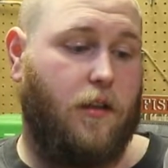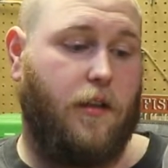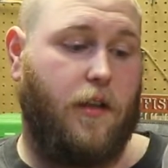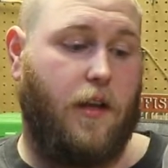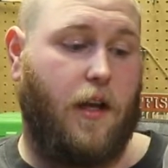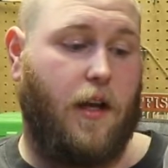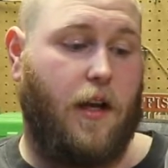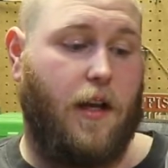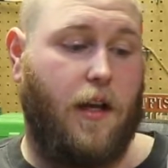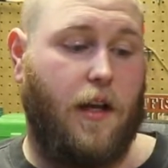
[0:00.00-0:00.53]

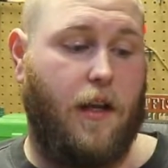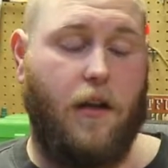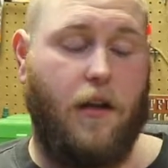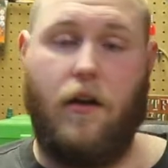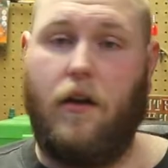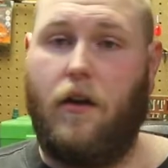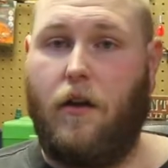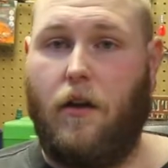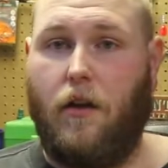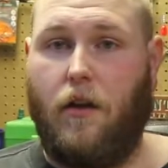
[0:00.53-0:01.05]
that I
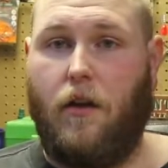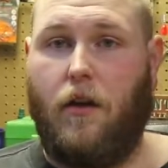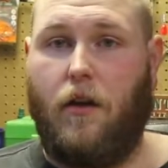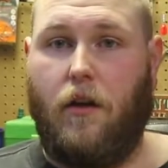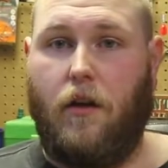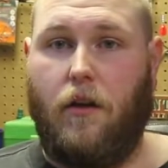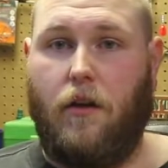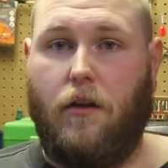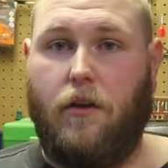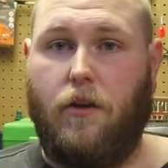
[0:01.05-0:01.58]

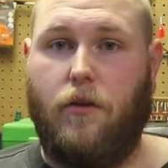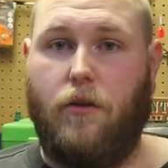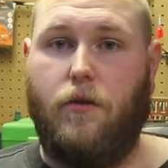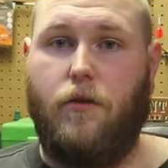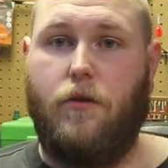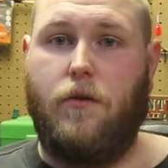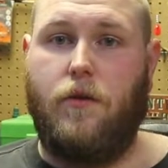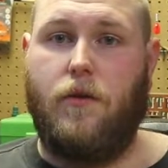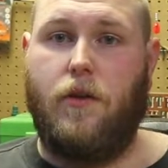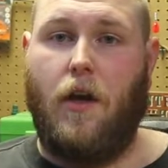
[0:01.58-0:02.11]

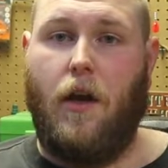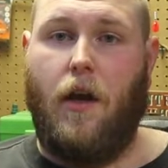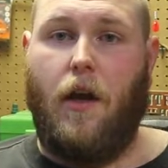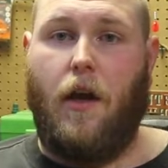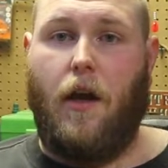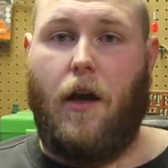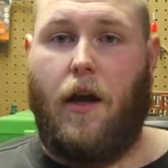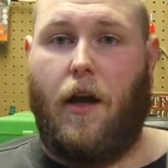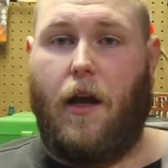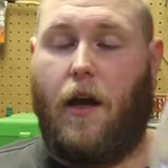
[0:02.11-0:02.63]
use,
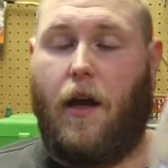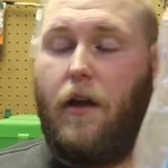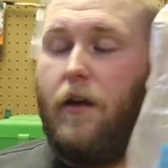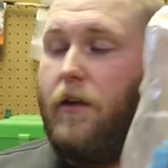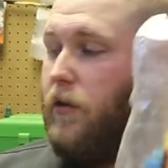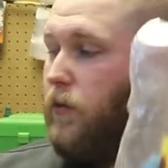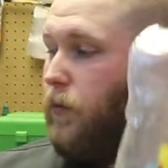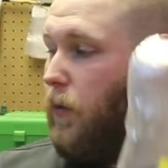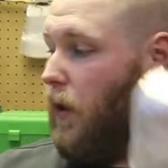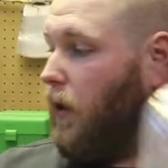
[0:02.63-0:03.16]
and
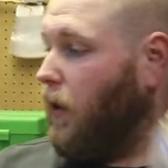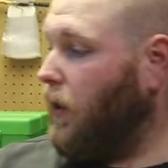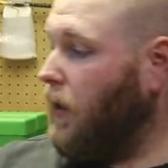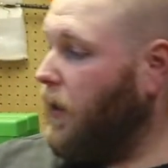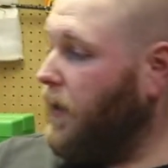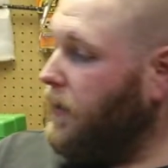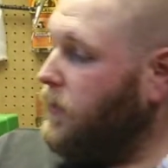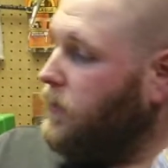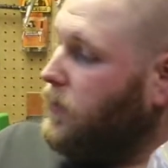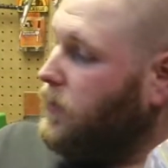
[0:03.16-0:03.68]
as well
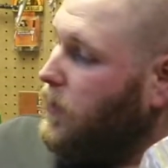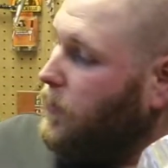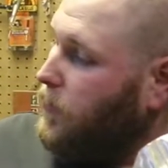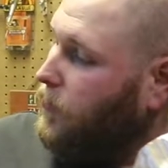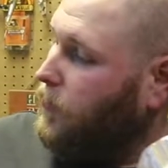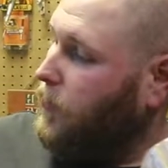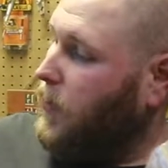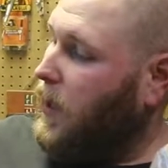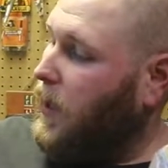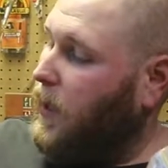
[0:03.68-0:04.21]
as some
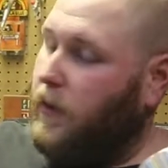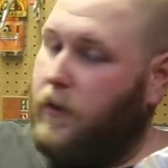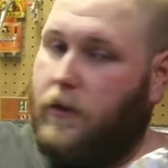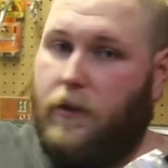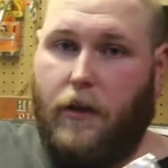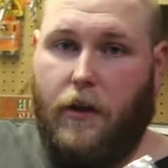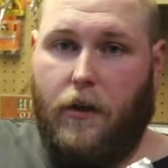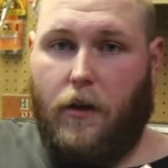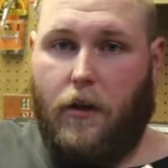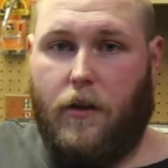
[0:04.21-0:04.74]
of my
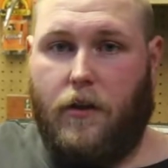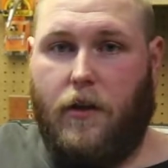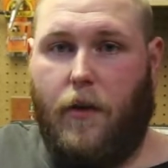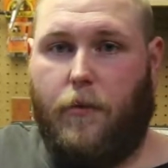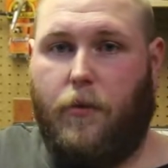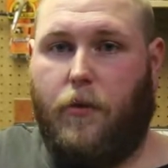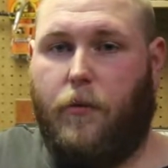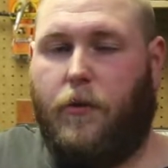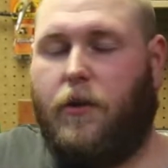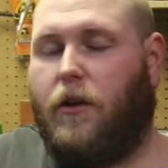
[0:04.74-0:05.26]
leader and
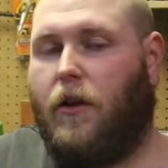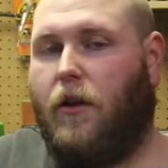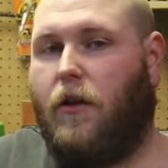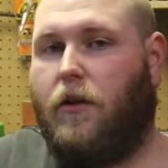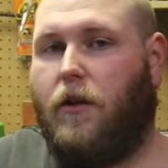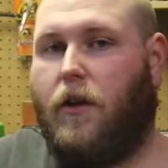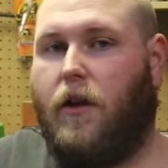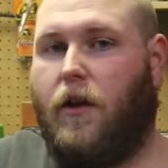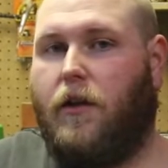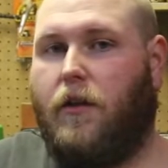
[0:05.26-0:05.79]
tippet
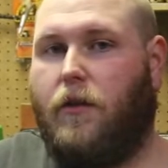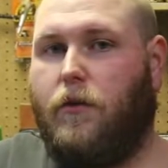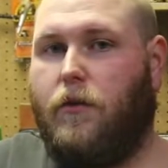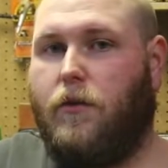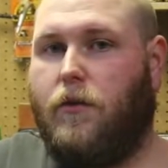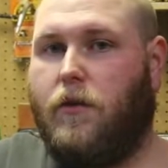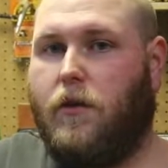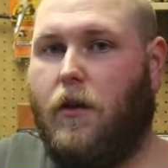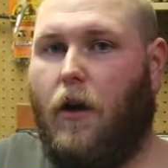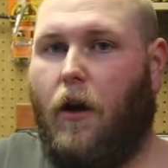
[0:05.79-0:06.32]
material I
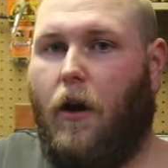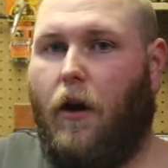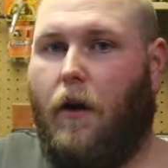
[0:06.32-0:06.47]
use,